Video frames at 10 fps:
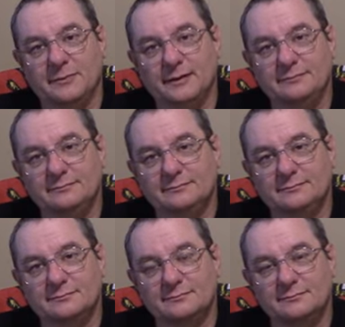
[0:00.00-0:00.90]
mate.
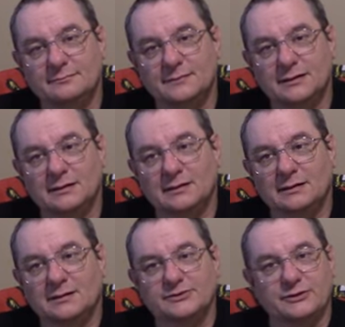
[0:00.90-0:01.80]

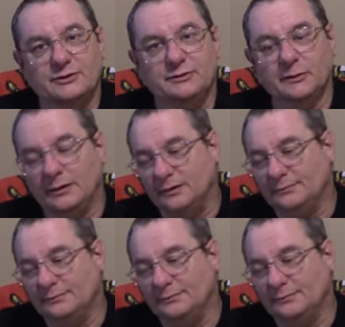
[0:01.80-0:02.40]
See you